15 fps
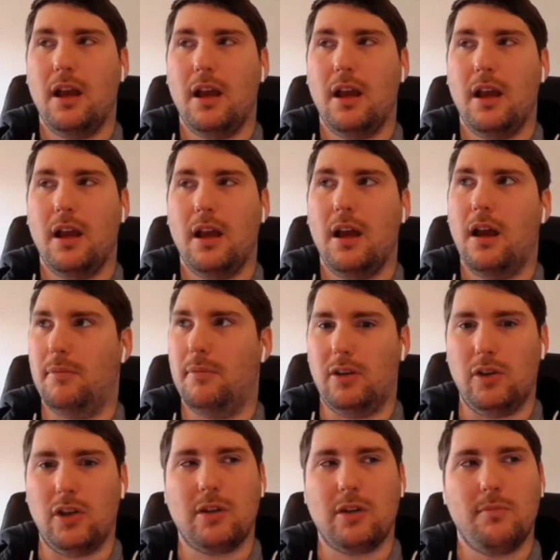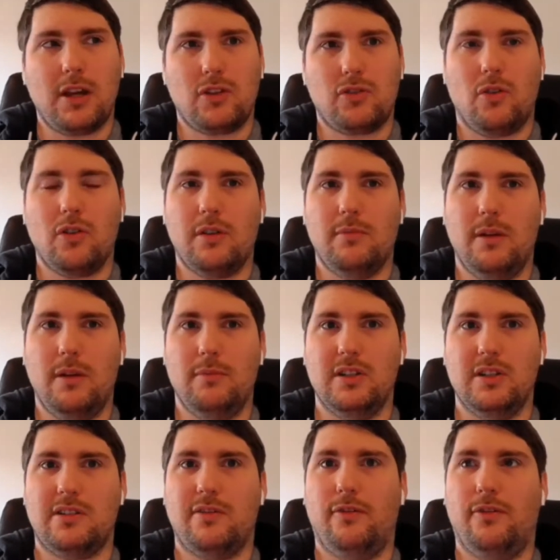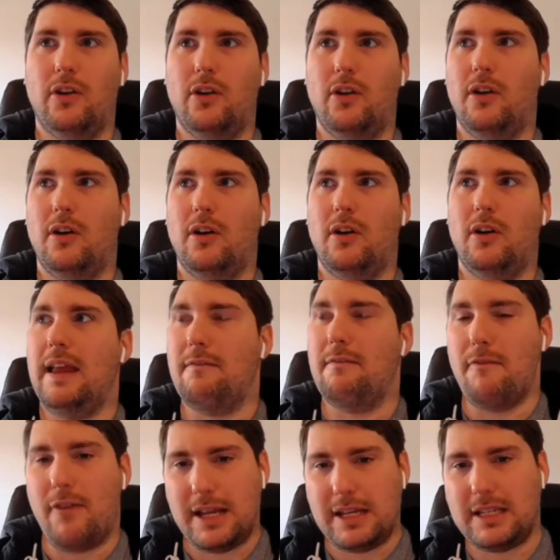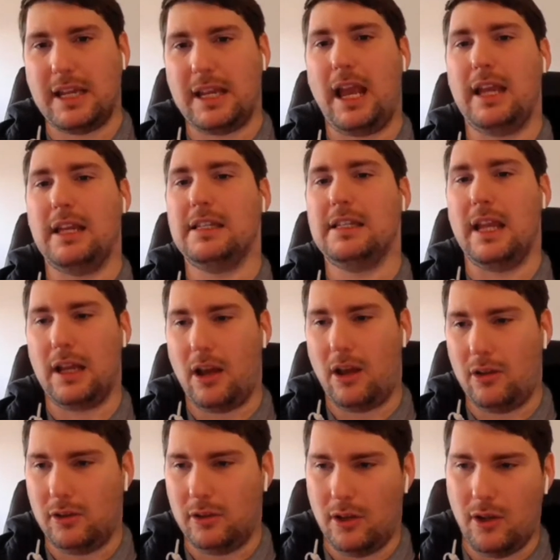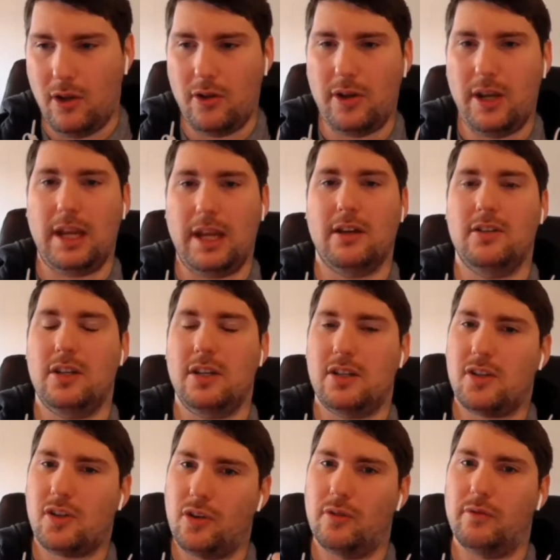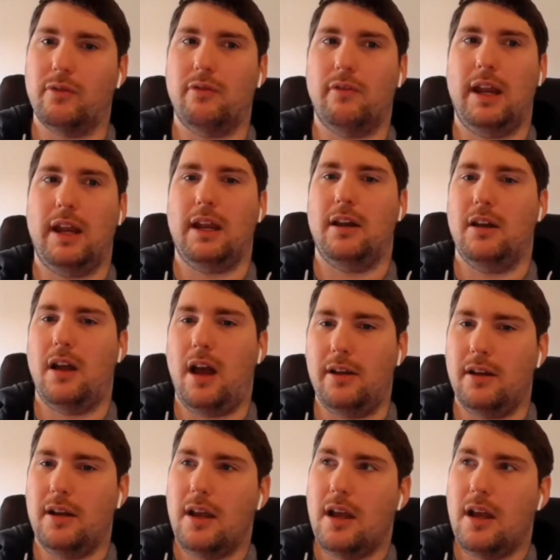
Yeah. Um, you know, you can make strong commitments for investigating and learning and discovering and, and